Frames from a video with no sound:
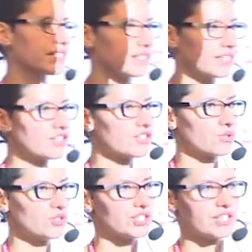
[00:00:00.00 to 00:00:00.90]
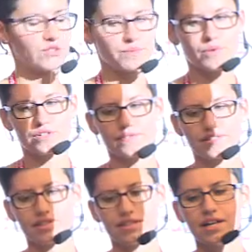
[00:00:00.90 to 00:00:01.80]
So you have to
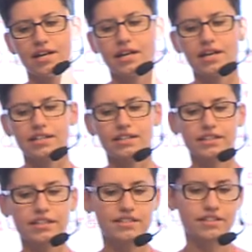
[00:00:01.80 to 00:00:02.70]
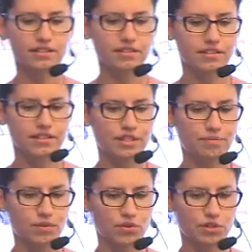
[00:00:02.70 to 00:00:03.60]
select from the user
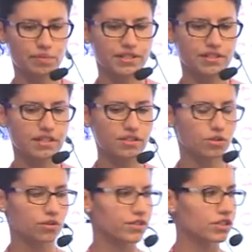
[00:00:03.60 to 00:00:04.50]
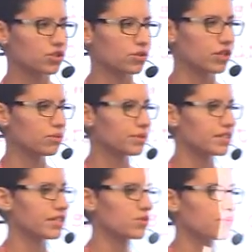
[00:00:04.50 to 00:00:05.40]
table. So I sent a
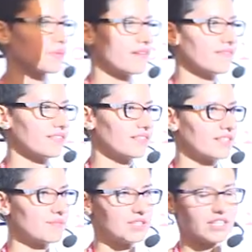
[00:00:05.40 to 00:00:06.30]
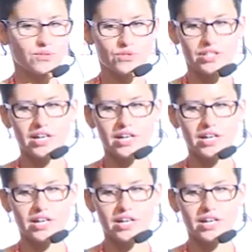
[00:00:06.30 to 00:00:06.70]
request to database, and I saw